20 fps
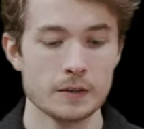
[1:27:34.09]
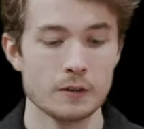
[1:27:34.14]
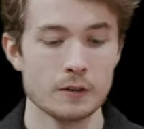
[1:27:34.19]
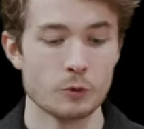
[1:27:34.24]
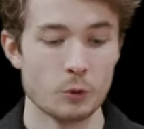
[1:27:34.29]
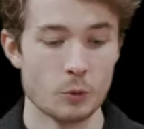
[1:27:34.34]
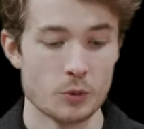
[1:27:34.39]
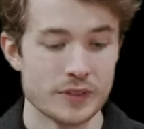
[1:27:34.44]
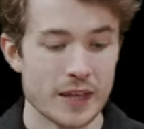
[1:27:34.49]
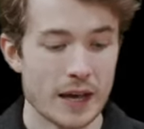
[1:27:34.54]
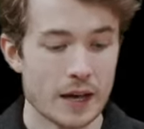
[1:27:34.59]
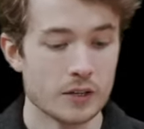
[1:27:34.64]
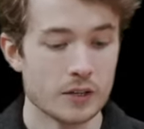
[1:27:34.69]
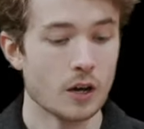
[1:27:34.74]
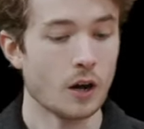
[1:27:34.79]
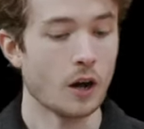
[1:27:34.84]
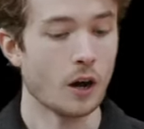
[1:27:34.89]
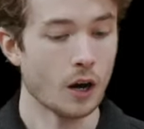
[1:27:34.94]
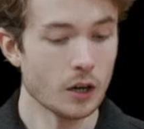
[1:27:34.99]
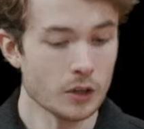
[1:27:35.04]
We would then
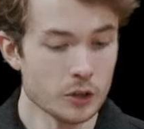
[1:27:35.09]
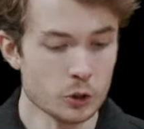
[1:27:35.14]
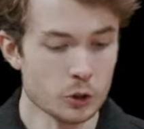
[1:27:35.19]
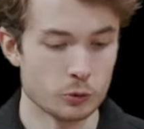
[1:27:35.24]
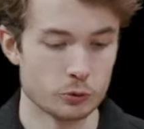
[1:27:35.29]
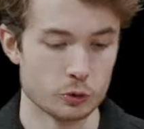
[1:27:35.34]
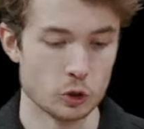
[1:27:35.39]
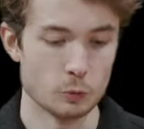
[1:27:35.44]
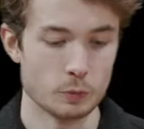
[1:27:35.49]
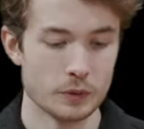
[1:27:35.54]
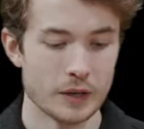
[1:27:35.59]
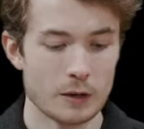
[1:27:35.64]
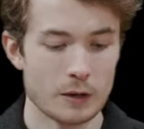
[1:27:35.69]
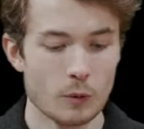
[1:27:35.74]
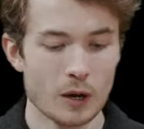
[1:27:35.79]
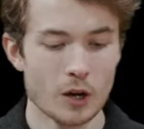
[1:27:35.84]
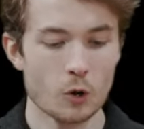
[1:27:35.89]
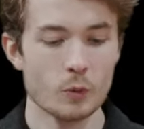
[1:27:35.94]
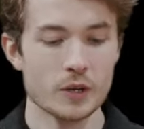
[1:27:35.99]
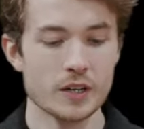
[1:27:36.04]
ungroup, and
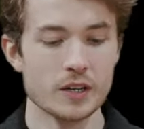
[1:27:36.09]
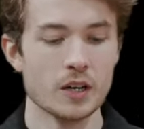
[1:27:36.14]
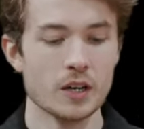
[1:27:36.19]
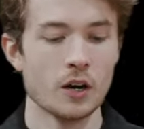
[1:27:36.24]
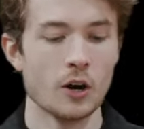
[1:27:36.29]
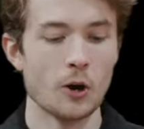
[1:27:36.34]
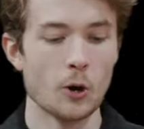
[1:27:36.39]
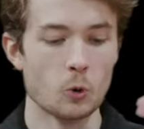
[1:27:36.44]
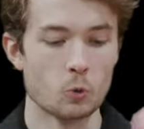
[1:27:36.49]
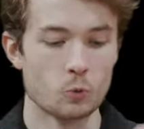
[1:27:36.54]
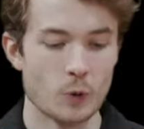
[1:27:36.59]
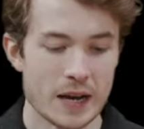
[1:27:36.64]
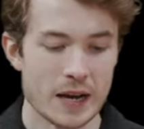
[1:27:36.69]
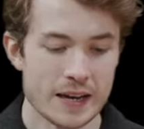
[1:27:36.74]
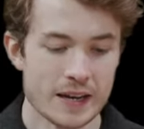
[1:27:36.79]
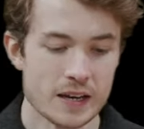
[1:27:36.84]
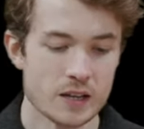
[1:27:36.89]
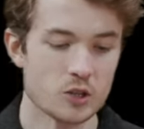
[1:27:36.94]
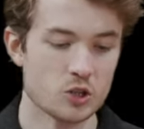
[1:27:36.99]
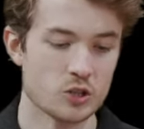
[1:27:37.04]
why don't we
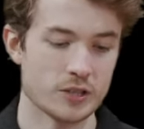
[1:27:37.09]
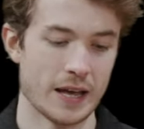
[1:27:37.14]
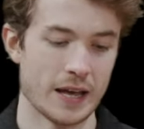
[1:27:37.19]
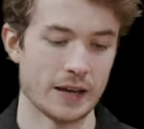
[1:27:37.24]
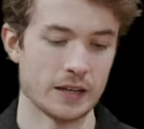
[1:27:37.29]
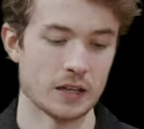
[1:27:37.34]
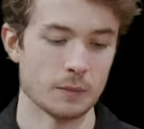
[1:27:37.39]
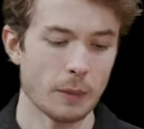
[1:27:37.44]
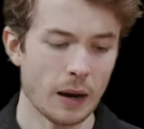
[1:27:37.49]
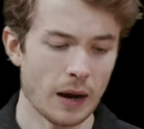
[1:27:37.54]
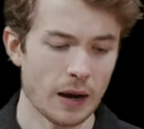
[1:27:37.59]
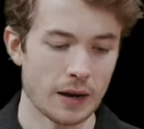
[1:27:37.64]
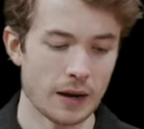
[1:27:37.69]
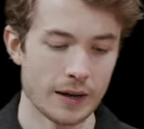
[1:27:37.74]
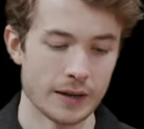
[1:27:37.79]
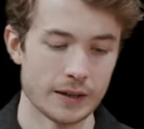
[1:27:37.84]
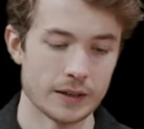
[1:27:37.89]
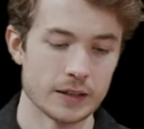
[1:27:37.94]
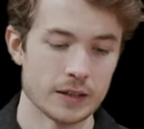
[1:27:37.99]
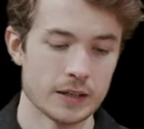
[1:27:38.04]
arrange then
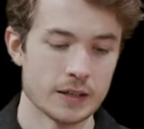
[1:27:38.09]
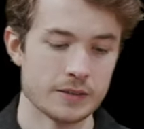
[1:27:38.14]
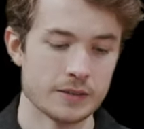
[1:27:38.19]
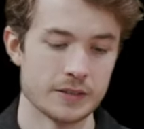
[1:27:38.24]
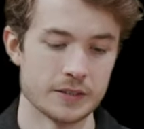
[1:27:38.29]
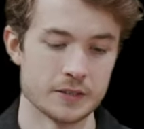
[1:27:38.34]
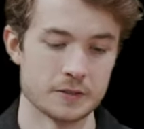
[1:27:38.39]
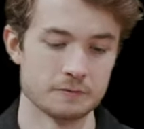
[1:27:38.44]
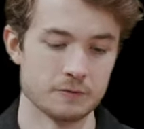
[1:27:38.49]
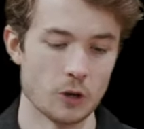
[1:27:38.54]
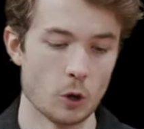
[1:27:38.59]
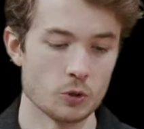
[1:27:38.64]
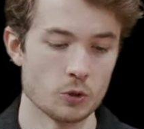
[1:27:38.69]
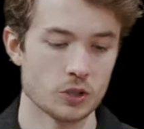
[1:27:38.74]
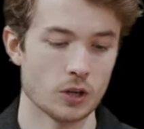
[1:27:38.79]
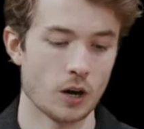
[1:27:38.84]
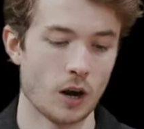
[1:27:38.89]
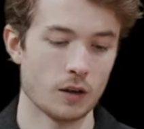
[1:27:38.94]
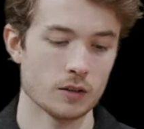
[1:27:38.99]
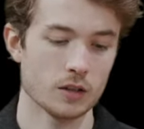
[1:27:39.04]
by this vote
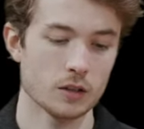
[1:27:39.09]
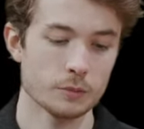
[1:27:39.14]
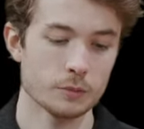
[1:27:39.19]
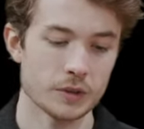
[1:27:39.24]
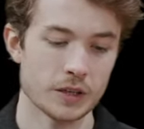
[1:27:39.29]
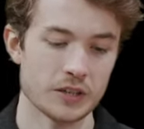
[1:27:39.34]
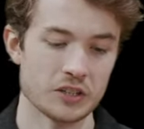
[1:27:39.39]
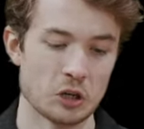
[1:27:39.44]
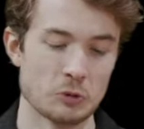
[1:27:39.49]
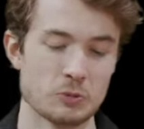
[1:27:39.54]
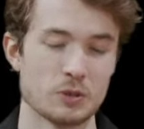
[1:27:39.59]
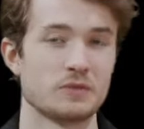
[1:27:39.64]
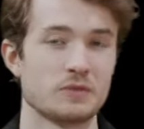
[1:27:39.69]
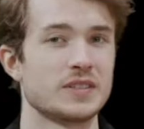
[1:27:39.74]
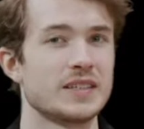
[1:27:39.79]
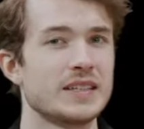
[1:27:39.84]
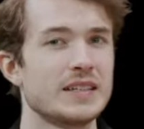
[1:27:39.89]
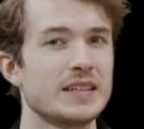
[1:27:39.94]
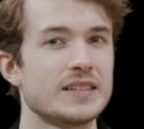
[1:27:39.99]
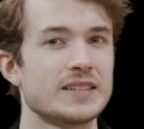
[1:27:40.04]
column in terms of
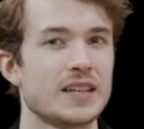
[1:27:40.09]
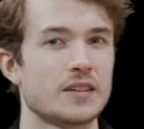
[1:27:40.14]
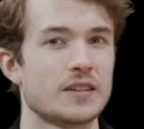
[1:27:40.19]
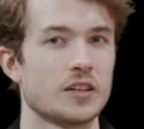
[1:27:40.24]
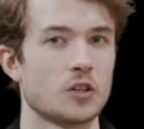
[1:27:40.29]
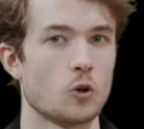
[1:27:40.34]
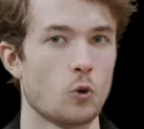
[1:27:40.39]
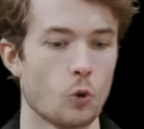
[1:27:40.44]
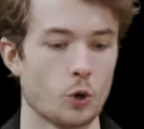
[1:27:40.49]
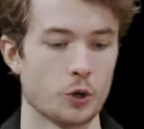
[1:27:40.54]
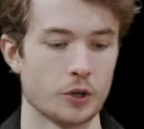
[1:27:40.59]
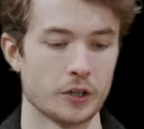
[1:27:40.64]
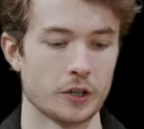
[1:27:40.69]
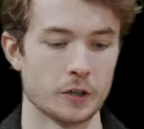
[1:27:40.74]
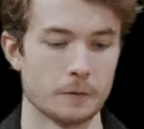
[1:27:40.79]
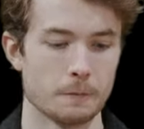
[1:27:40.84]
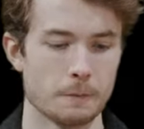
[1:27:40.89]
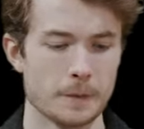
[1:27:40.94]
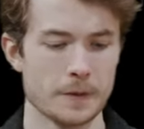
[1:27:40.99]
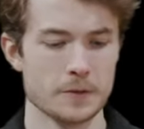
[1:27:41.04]
descending
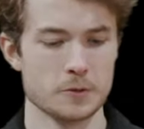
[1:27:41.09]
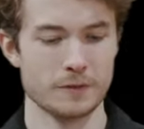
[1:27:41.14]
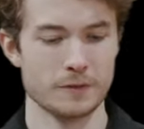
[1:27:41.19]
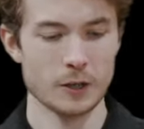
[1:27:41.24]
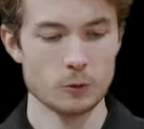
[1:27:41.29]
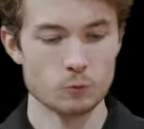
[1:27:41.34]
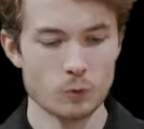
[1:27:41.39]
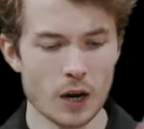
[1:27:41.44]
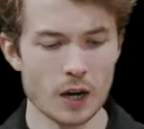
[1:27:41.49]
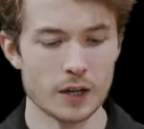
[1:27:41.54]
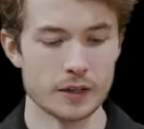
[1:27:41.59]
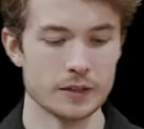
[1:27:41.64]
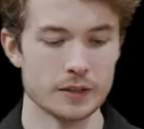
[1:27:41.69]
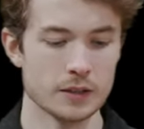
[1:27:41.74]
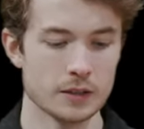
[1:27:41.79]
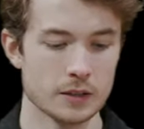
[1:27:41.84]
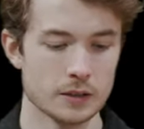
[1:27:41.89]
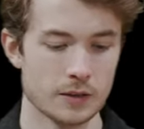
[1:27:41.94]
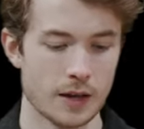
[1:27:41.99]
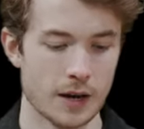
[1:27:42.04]
order. So if I run
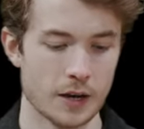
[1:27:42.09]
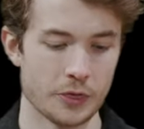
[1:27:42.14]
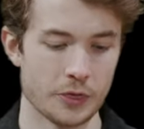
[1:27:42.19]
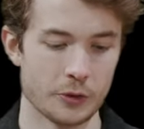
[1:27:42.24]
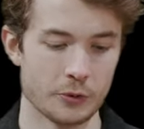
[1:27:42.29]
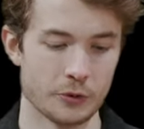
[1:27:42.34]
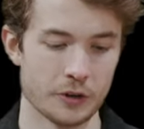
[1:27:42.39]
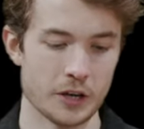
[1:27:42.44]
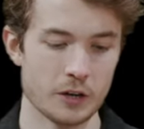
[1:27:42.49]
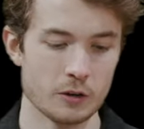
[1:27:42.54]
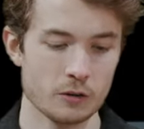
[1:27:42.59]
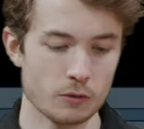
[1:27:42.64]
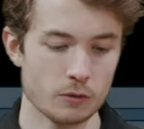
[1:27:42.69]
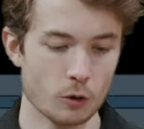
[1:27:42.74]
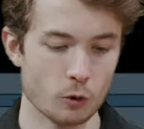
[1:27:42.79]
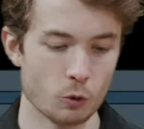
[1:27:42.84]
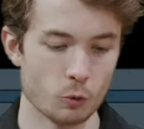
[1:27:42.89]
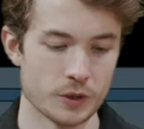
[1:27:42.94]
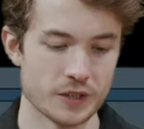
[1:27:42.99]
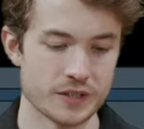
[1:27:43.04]
line 3,
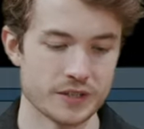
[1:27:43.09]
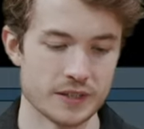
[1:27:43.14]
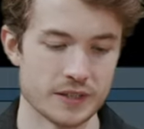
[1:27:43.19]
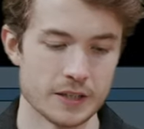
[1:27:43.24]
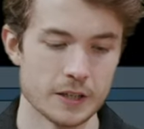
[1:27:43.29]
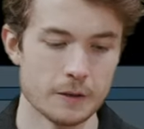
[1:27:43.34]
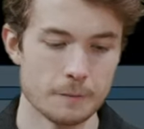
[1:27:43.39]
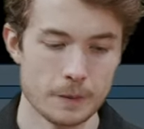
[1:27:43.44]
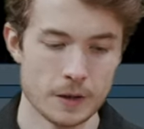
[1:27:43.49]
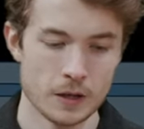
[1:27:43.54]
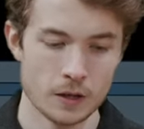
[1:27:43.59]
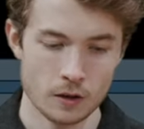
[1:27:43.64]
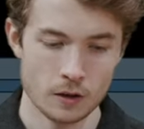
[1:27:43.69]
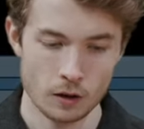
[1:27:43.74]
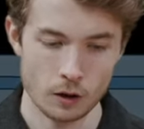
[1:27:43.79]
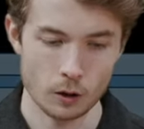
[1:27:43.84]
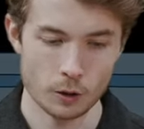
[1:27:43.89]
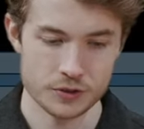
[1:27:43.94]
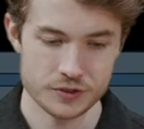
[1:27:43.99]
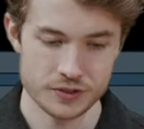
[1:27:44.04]
what will we see?
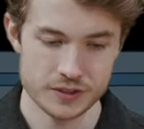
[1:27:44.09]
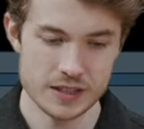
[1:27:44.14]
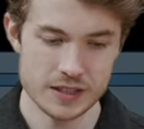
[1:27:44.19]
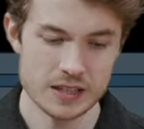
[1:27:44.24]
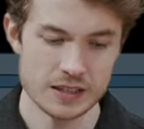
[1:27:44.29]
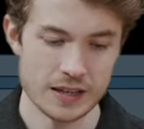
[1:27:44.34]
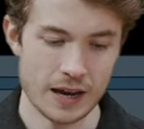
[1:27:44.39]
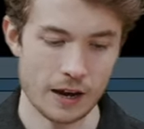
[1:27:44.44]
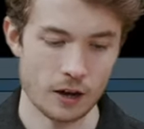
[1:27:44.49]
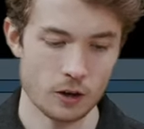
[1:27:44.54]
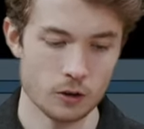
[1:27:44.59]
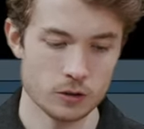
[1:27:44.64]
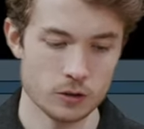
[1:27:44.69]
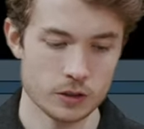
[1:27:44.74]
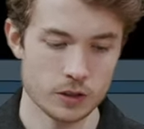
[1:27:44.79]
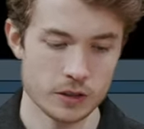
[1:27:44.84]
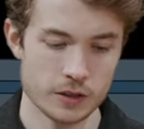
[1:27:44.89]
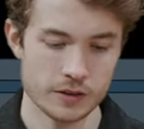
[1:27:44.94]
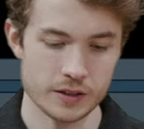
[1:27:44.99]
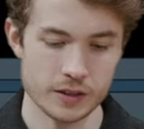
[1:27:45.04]
I'll see now
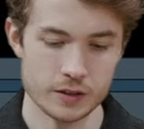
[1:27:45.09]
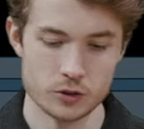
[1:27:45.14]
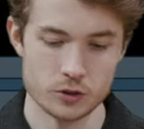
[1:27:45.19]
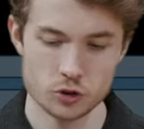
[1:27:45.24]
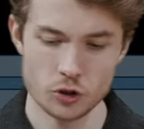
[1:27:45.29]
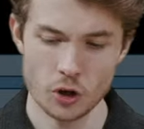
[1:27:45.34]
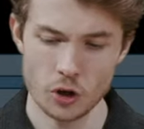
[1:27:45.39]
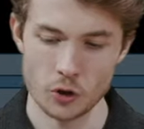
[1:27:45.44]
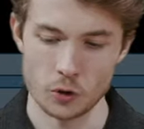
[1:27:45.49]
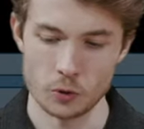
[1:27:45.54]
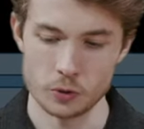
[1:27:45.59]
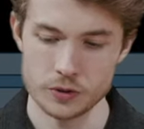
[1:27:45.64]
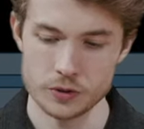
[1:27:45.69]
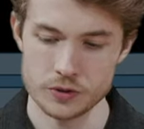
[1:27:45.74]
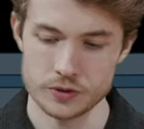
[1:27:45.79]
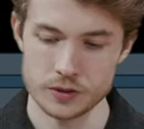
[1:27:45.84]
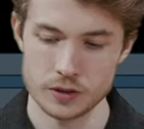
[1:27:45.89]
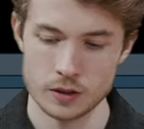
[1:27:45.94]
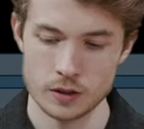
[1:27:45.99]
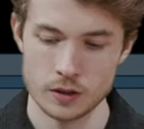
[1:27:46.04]
these
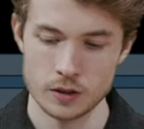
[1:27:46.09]
shows